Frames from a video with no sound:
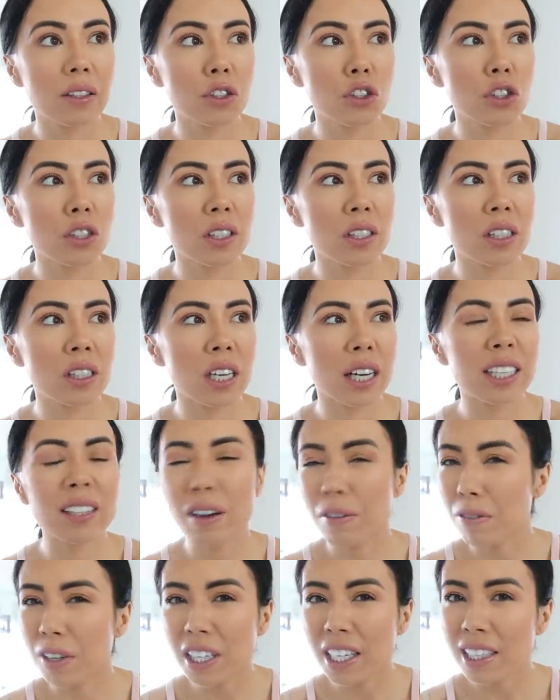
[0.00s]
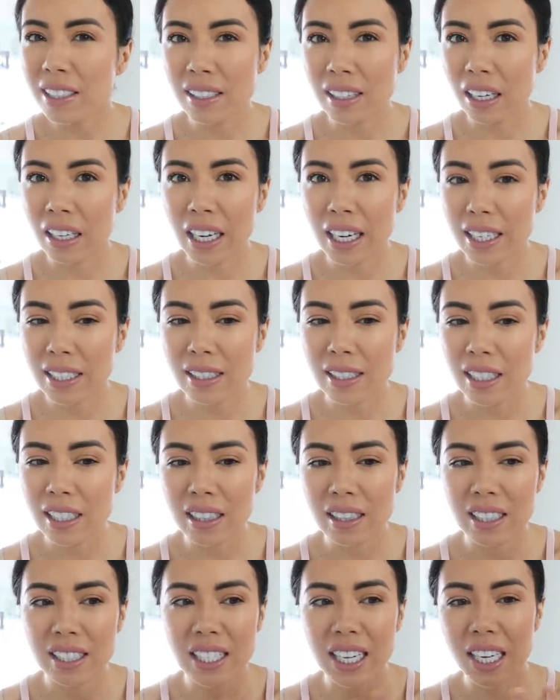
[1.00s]
there's just, I, I feel like Sunday's
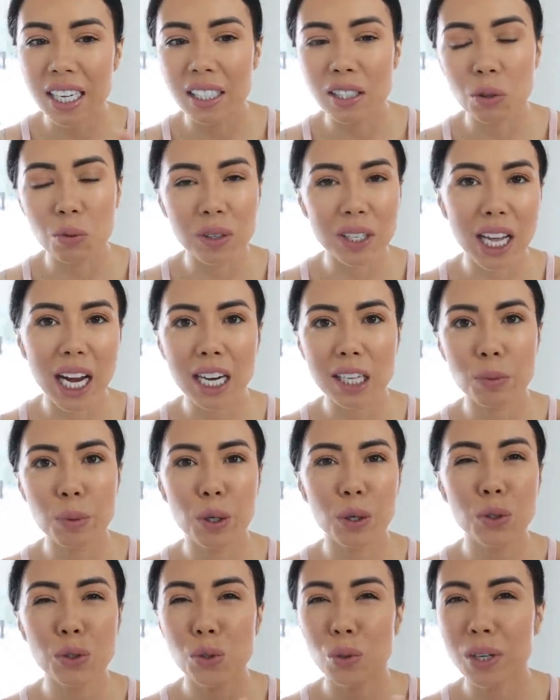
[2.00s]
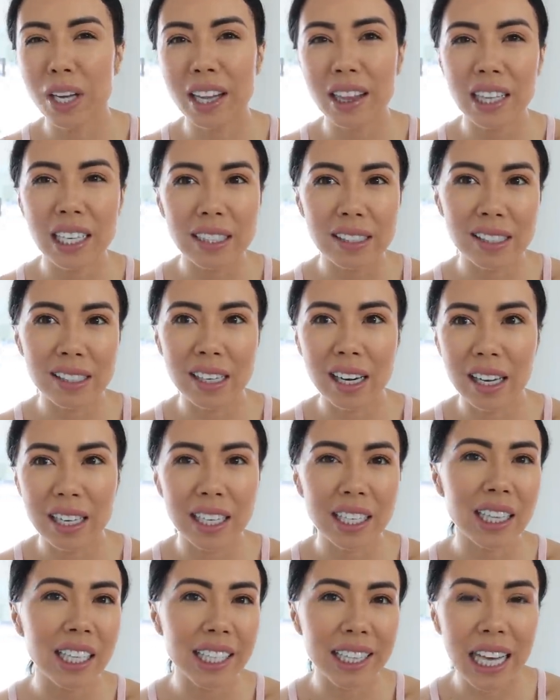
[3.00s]
the day to relax, but also get things done
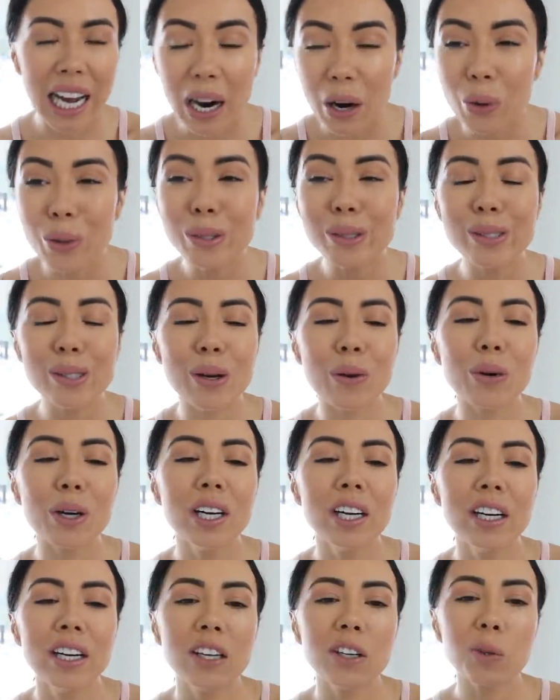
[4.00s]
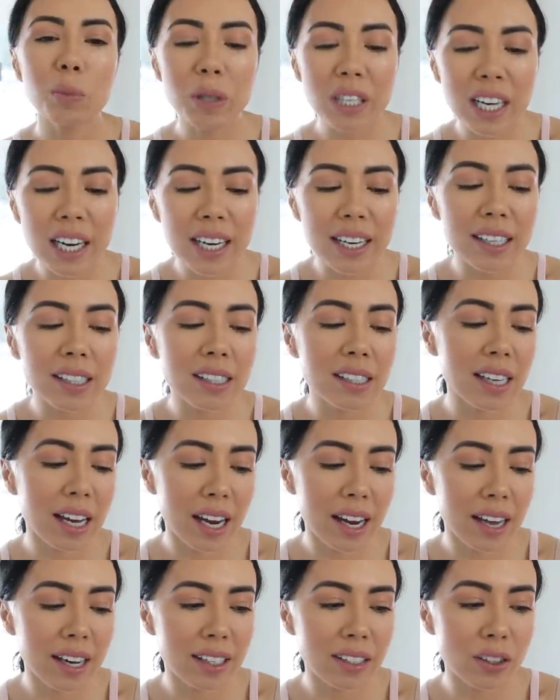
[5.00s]
and clean the house. So it'll be nice.
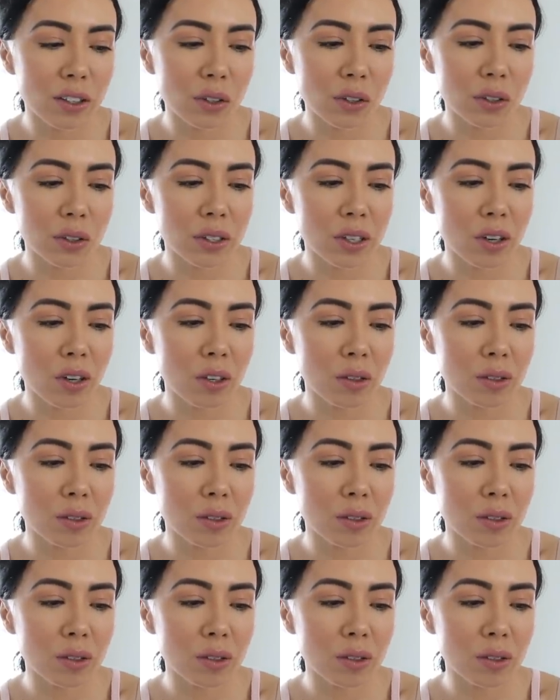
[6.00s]
And the girls can